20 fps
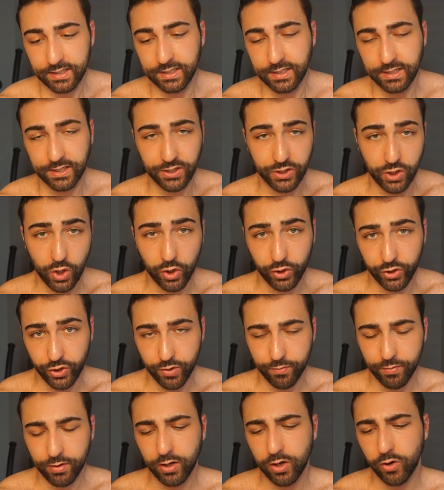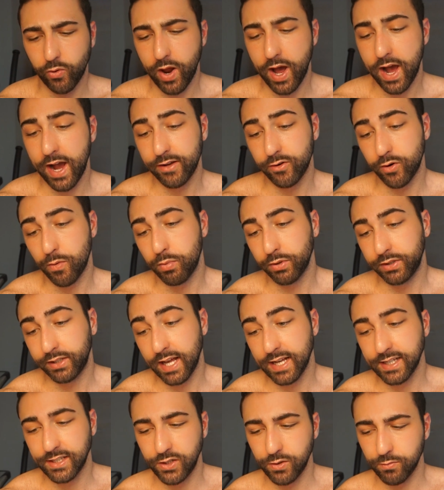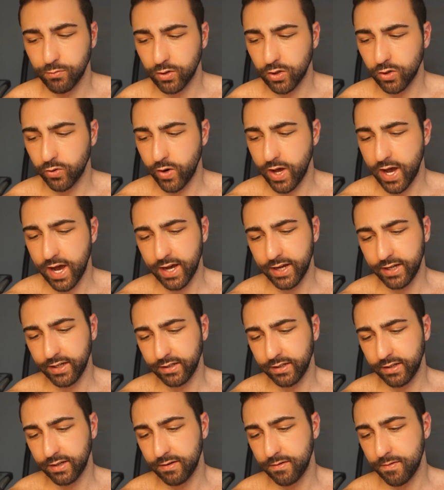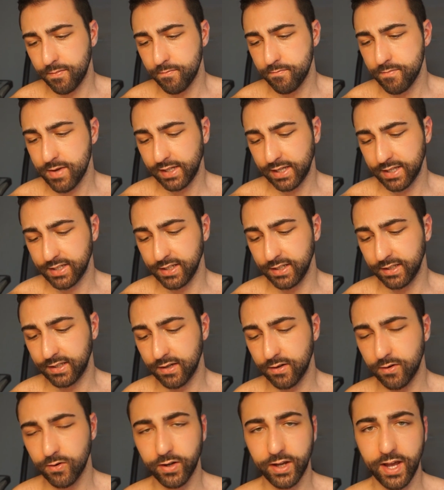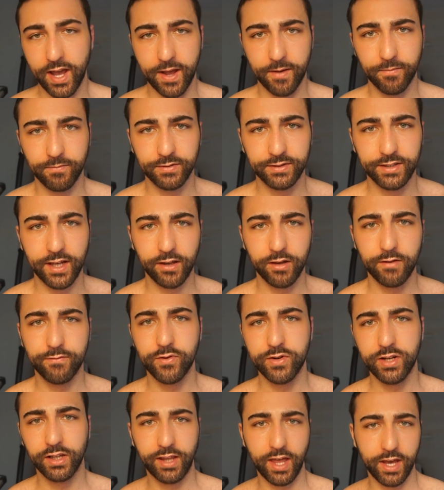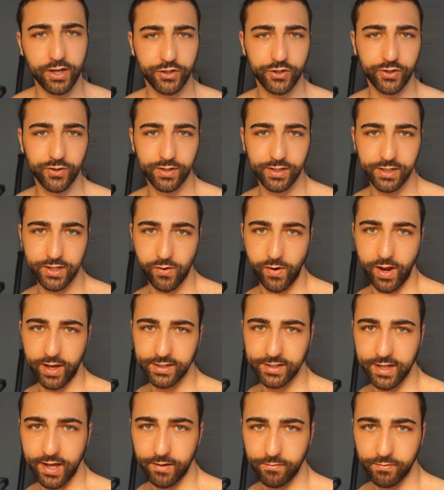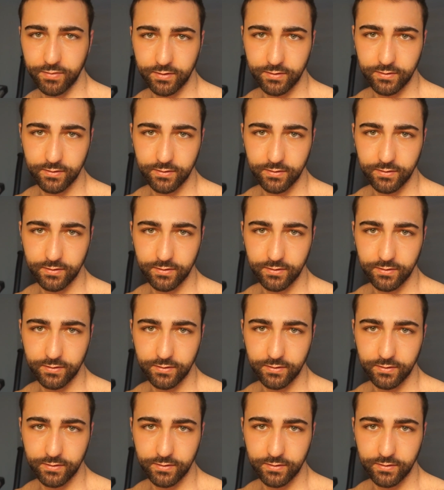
sodium chloride or potassium chloride. But that's it. Okay, thank you for the attention. See you next time.